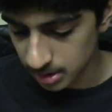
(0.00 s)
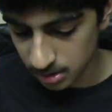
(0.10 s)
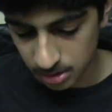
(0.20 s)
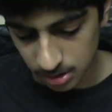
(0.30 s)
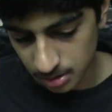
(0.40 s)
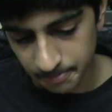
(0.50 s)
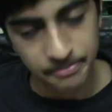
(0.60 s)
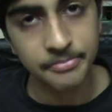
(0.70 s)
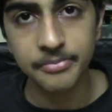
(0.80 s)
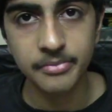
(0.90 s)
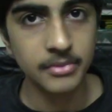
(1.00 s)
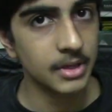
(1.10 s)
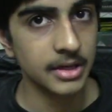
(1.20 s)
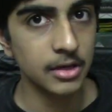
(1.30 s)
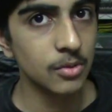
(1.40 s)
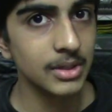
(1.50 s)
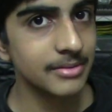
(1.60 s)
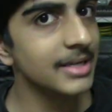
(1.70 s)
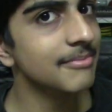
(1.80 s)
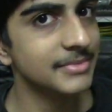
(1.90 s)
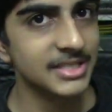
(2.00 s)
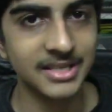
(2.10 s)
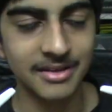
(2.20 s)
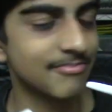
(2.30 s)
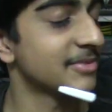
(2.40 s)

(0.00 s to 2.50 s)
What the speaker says: And you know what, yeah, just